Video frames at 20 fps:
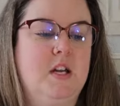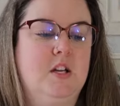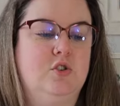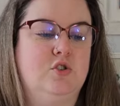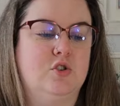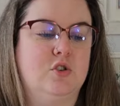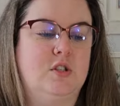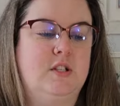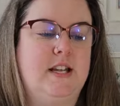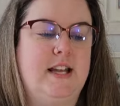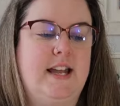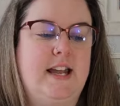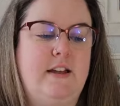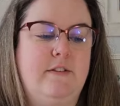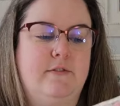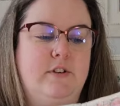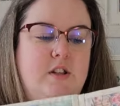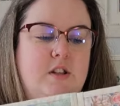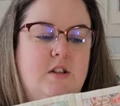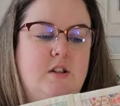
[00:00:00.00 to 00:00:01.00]
just to
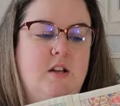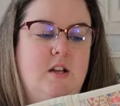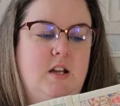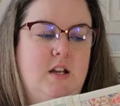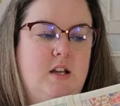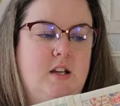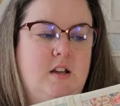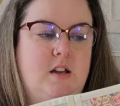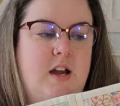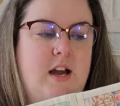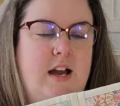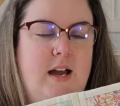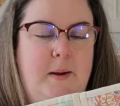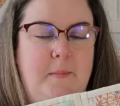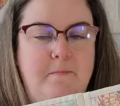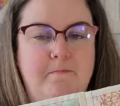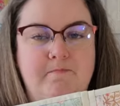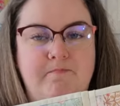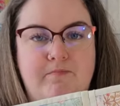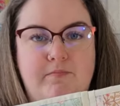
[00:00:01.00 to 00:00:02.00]
even the
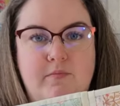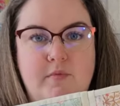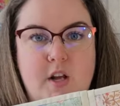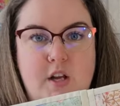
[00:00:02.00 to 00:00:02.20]
um,